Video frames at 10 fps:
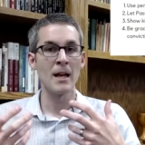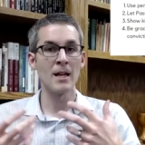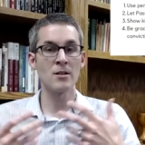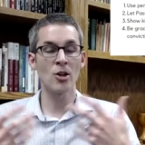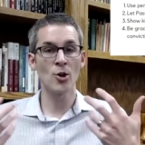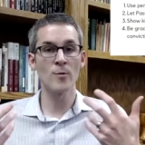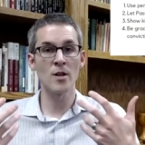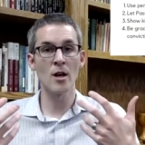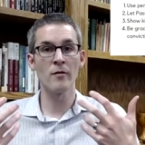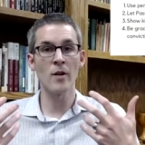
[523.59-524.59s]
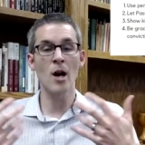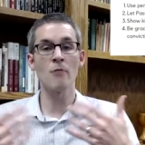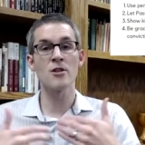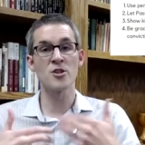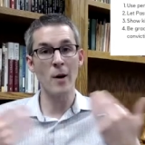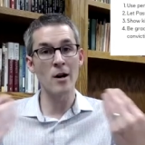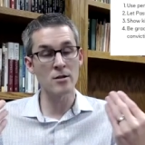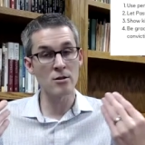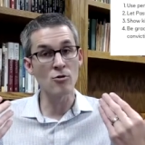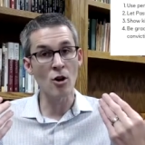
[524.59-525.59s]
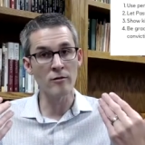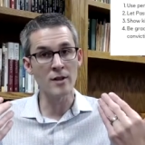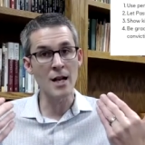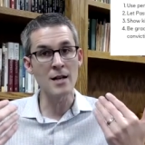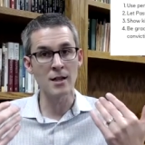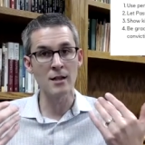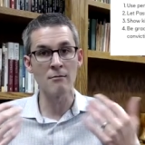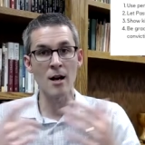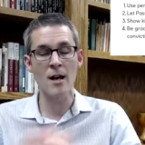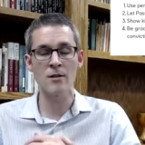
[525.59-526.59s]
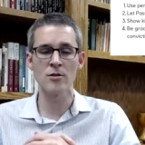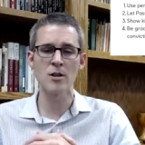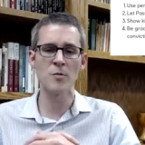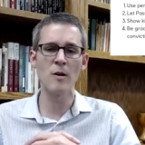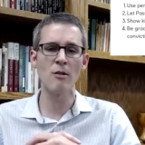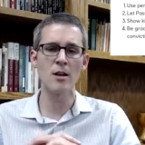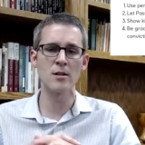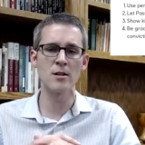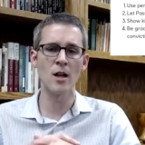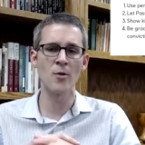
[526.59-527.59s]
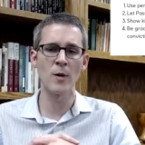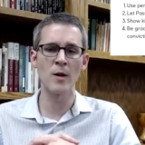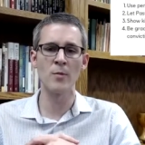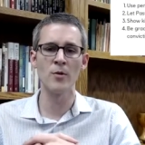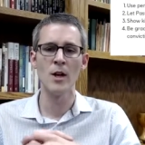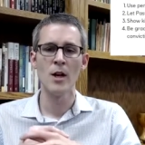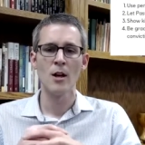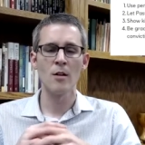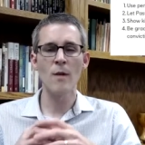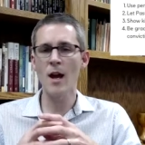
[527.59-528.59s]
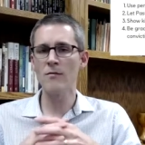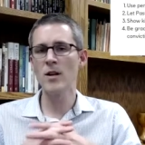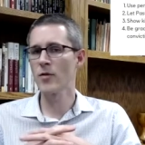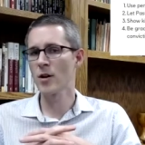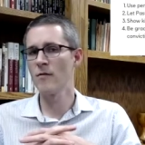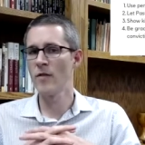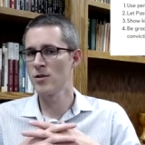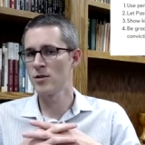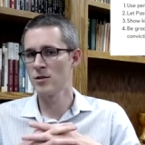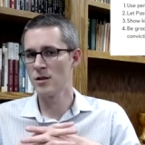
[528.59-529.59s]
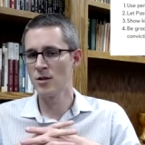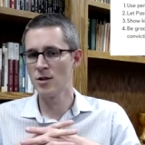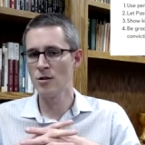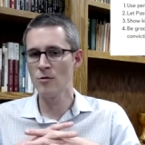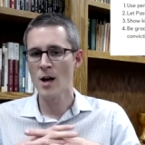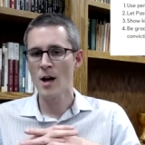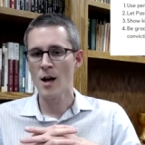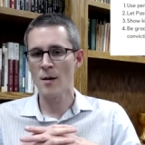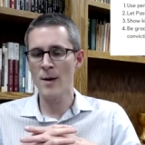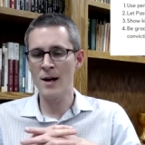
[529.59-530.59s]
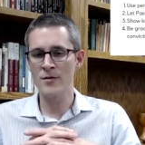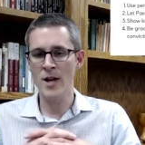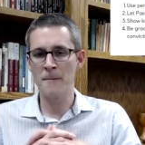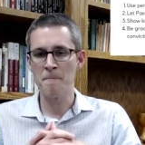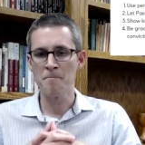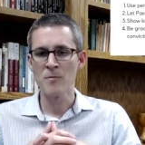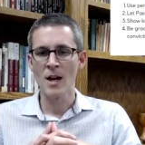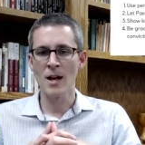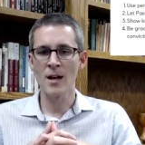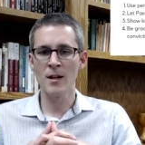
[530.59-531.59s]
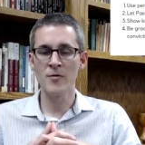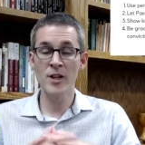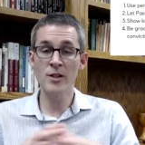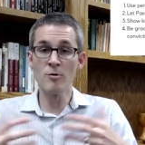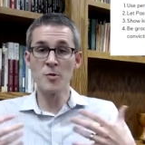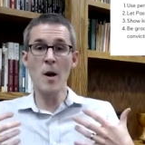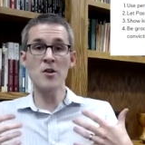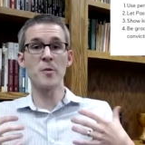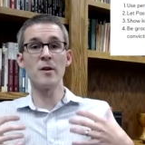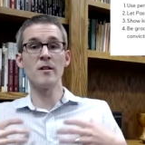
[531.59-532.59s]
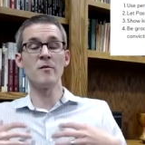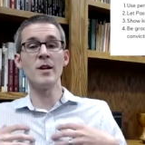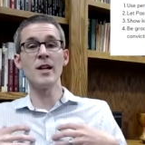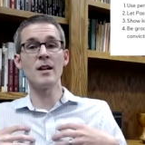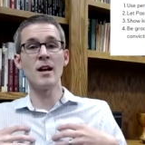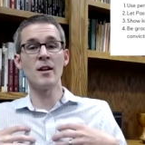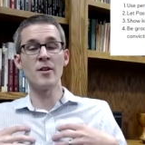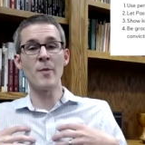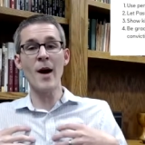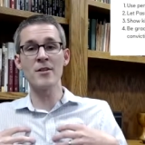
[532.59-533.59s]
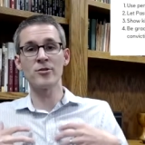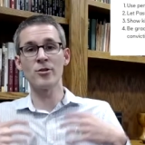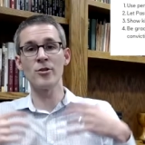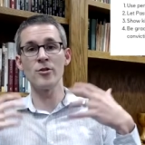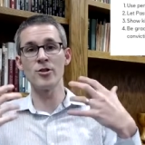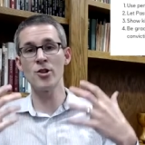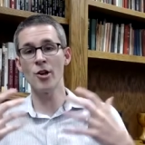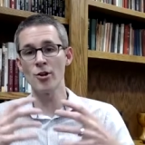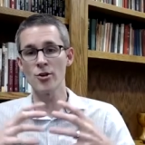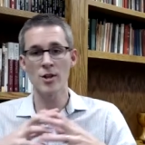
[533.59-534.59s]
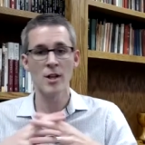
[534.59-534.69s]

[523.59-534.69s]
in terms of our response to COVID-19 right now. So just be gracious to other people who may have different convictions than you about that. Uh, then the responsibility of me, uh, the pastor, the church,